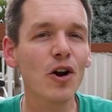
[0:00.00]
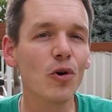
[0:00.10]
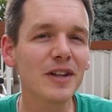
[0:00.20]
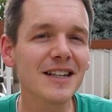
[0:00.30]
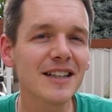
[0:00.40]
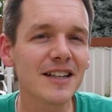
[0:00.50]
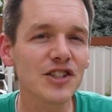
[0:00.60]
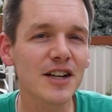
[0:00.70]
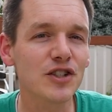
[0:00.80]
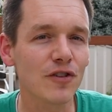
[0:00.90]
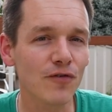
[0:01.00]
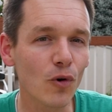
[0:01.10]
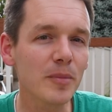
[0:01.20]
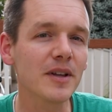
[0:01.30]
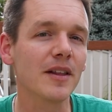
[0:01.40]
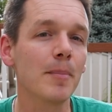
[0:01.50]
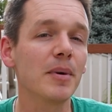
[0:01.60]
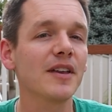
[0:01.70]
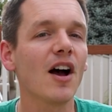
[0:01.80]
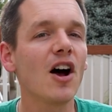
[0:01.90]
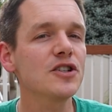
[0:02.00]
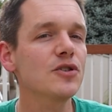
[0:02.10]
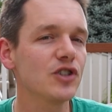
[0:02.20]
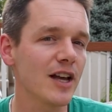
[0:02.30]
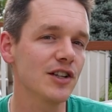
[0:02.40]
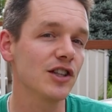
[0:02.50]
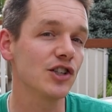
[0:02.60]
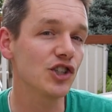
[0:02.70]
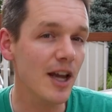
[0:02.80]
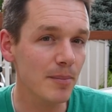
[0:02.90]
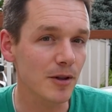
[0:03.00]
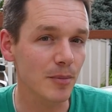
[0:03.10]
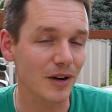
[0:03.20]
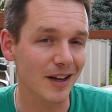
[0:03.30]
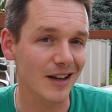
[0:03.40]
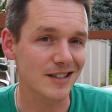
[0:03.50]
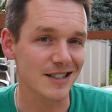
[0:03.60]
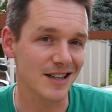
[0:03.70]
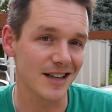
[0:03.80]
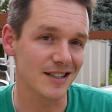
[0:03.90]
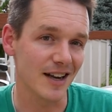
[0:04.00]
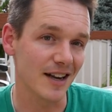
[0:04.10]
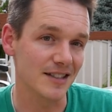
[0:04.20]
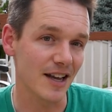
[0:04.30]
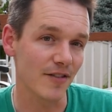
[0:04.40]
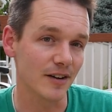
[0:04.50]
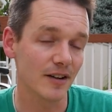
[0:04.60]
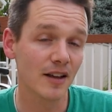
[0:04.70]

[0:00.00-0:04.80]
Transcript: Not only did they change the formula, but they also changed the shape of the briquette since 1987.